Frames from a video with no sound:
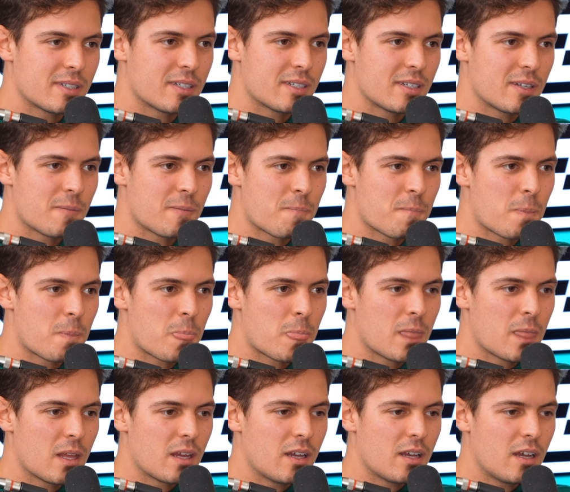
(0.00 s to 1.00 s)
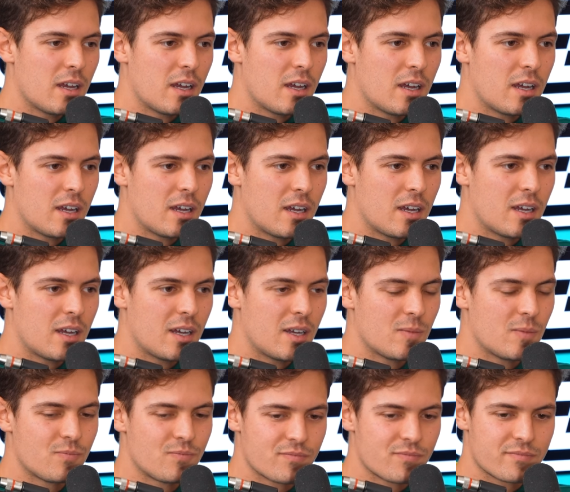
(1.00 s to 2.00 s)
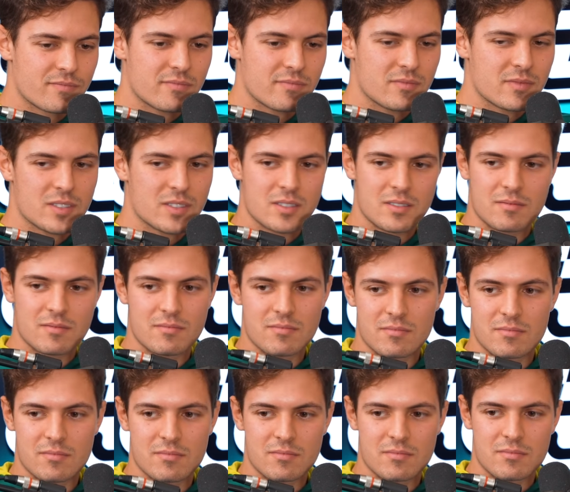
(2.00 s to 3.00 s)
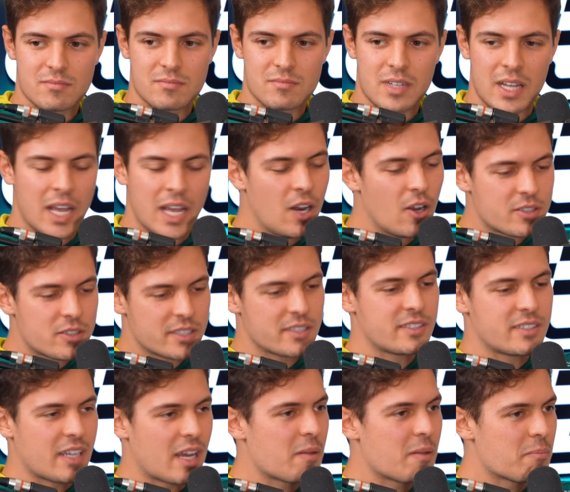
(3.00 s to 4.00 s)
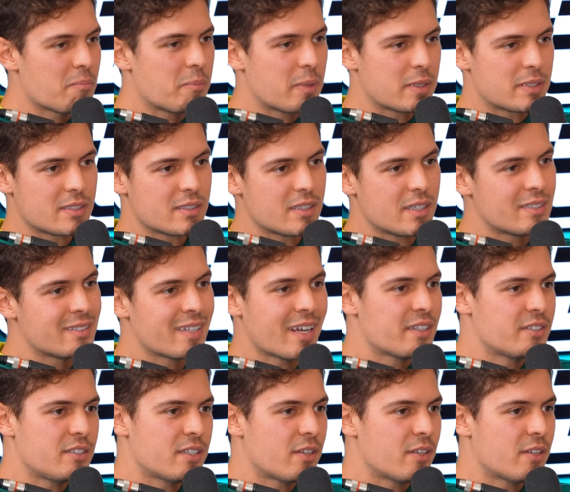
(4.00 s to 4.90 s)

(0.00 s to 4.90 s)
yeah. are you meant to use? Um, it looks the same, but it tastes